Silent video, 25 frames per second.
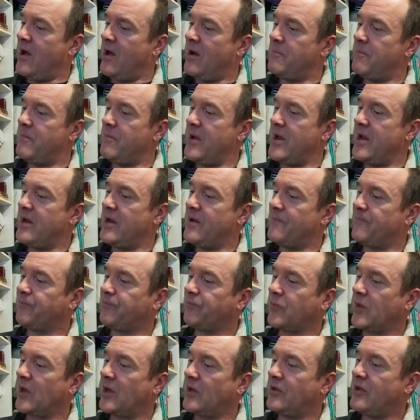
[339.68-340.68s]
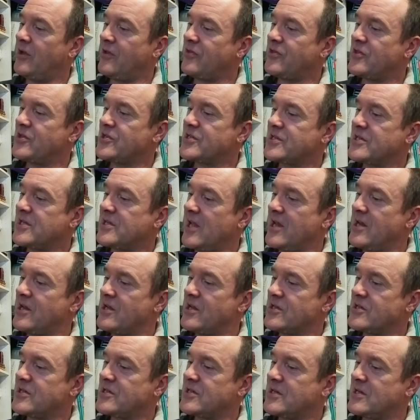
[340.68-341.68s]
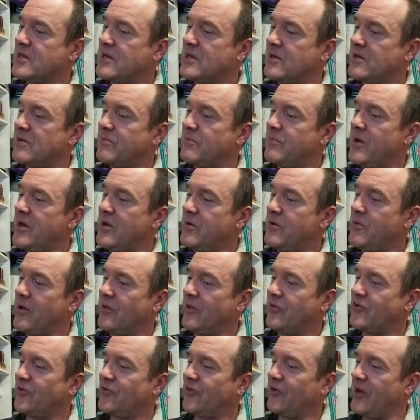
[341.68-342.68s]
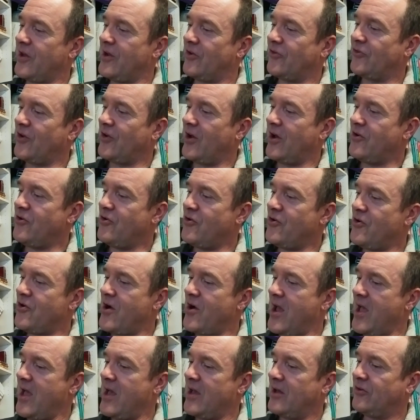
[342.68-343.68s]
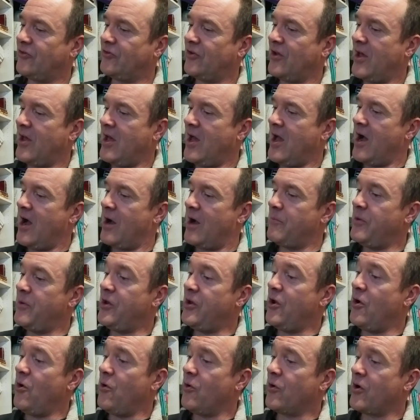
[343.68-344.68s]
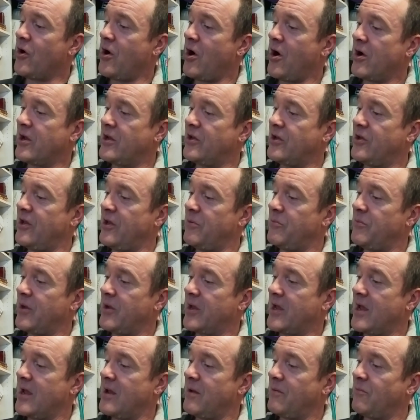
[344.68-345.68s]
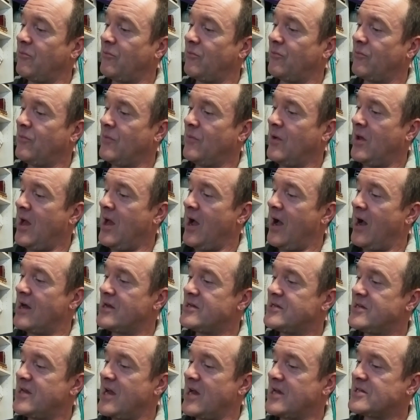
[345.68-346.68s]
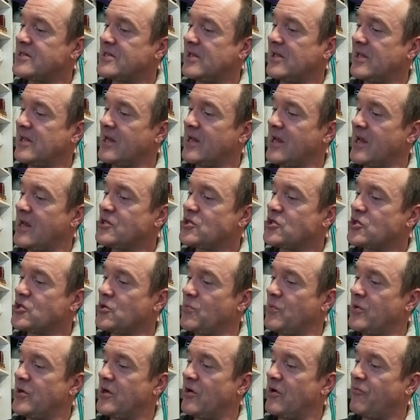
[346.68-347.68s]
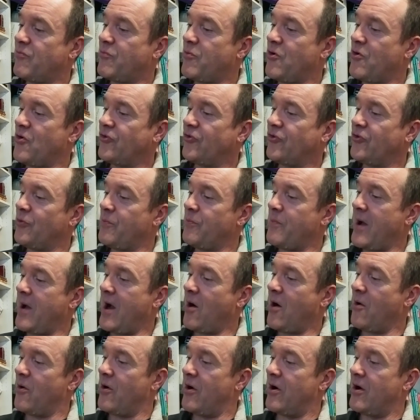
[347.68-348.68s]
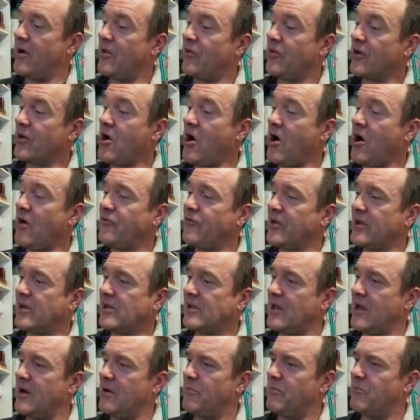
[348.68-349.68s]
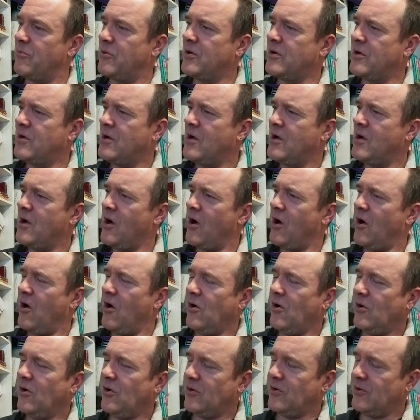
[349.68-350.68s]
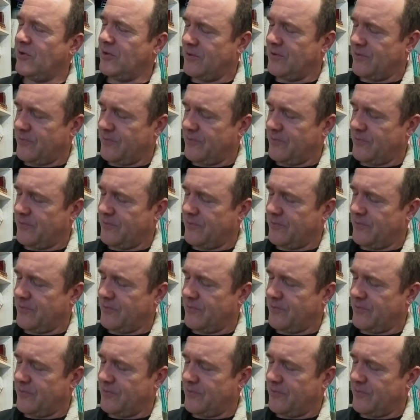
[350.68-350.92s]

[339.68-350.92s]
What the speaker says: made not the slightest. Under her hands, a mediocre hockey team became a dazzling instrument of personal power. The coffee club. All